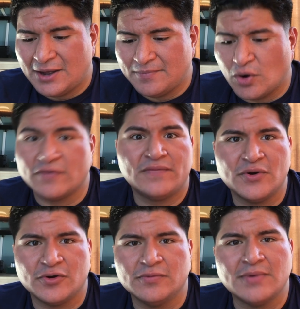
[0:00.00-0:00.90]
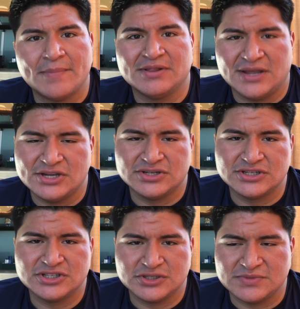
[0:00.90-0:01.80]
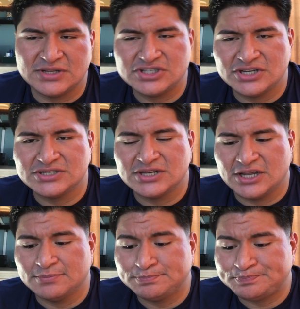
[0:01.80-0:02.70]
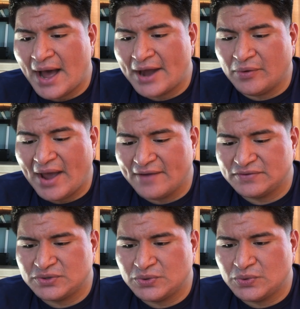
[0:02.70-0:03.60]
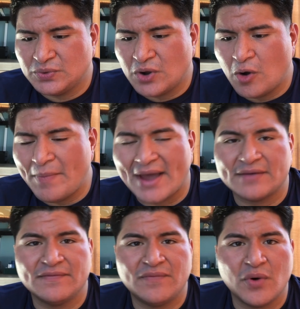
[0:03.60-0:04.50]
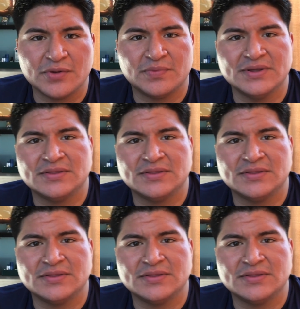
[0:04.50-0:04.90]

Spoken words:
Or photo application, excuse me, they changed the name. I don't have to go back and forth with